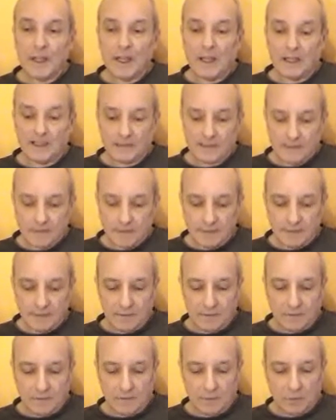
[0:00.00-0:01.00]
and
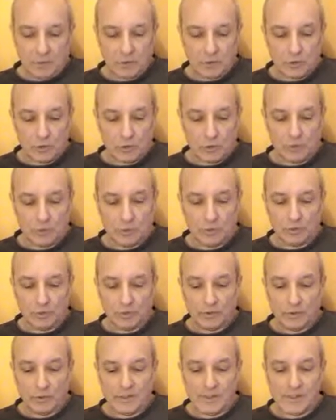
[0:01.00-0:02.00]
we're told
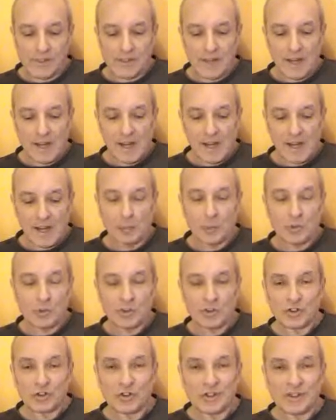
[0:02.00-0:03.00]
it's set in
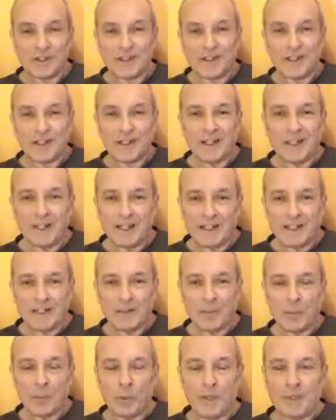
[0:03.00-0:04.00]
motion in
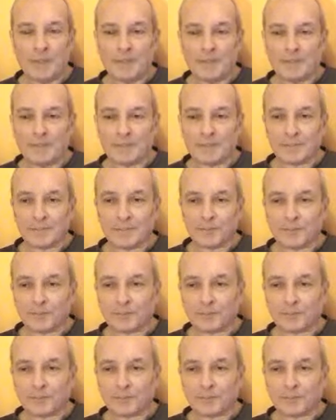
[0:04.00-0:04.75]
8 ways.